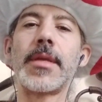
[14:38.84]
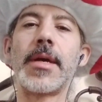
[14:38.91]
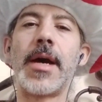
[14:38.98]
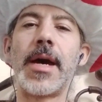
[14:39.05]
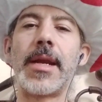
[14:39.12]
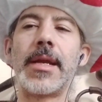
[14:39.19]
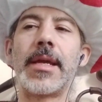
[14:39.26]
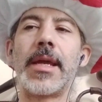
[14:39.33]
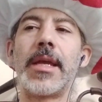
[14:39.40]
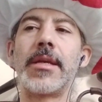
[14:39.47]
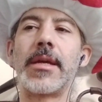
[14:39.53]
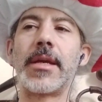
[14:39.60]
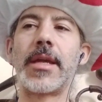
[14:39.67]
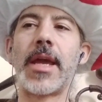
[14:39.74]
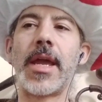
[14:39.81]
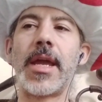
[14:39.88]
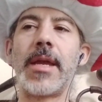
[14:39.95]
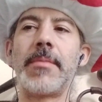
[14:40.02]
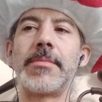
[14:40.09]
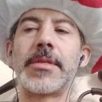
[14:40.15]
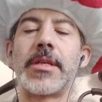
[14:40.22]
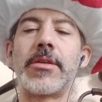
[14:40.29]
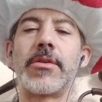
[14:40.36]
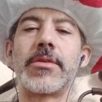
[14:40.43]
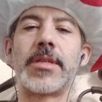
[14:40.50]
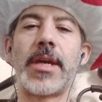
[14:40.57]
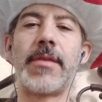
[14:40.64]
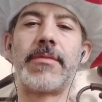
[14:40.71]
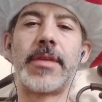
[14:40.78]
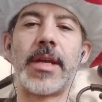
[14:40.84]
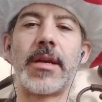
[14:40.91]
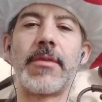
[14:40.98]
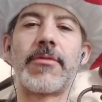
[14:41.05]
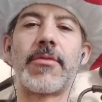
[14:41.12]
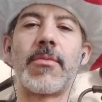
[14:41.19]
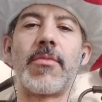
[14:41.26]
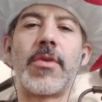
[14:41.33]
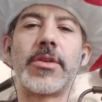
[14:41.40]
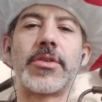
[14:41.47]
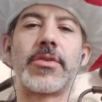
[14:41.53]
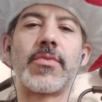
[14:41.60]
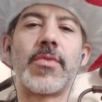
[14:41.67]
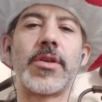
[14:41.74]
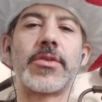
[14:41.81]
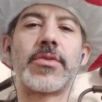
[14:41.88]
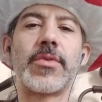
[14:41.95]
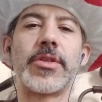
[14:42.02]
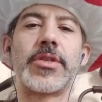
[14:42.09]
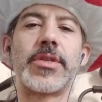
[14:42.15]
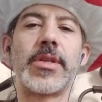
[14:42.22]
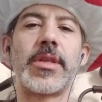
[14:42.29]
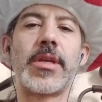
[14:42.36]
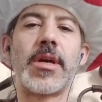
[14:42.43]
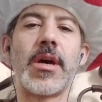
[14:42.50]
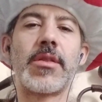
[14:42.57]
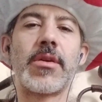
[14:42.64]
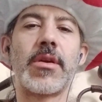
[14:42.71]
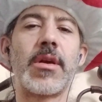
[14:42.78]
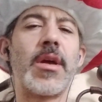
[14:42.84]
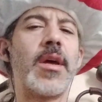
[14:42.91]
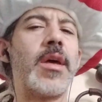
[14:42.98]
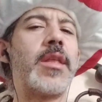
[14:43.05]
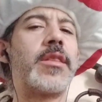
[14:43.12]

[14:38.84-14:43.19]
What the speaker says: how to get your games and your save data from one Switch to the other.